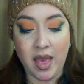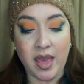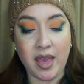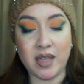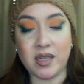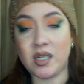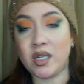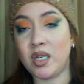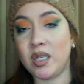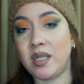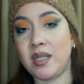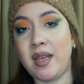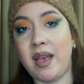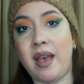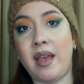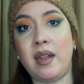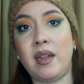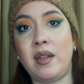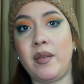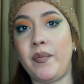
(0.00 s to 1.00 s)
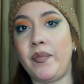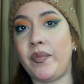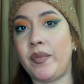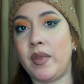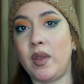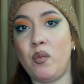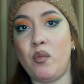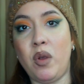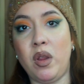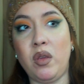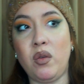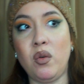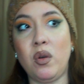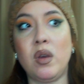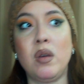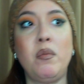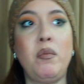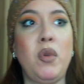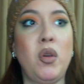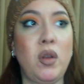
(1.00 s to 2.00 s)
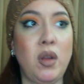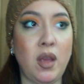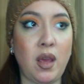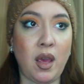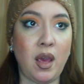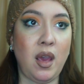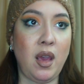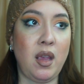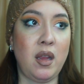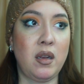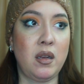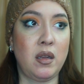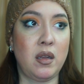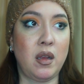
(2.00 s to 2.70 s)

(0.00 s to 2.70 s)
it's just that when you communicate